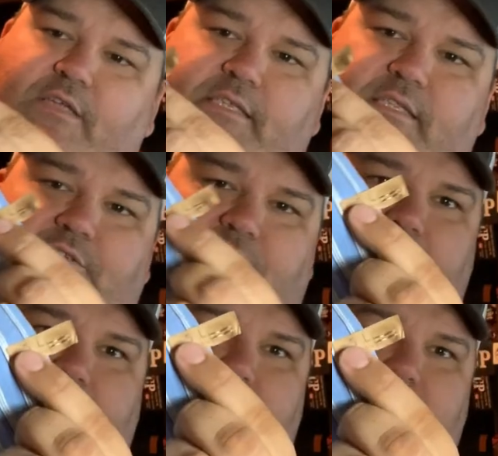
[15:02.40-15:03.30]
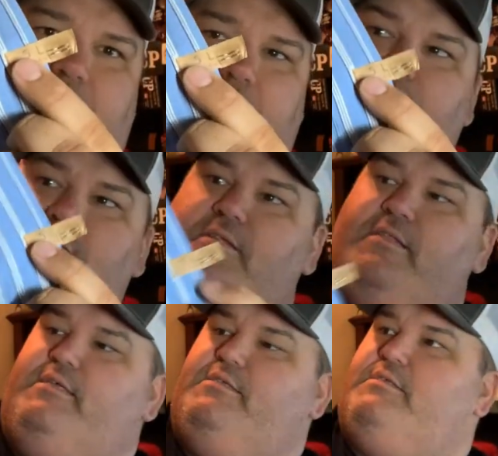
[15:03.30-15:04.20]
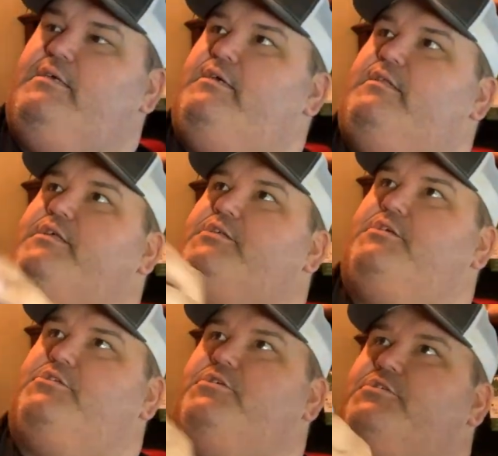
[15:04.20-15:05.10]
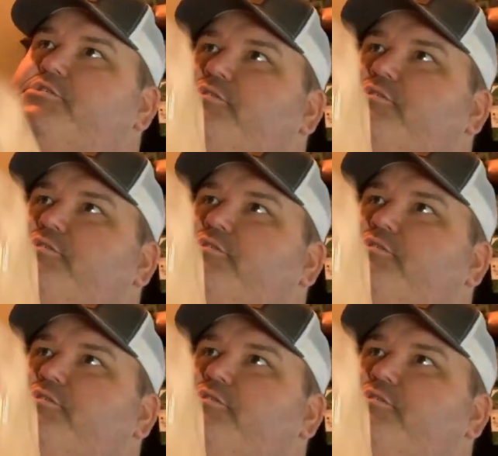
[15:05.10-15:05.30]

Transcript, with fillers: I see these dry cleaning stickers on these, the, the shirts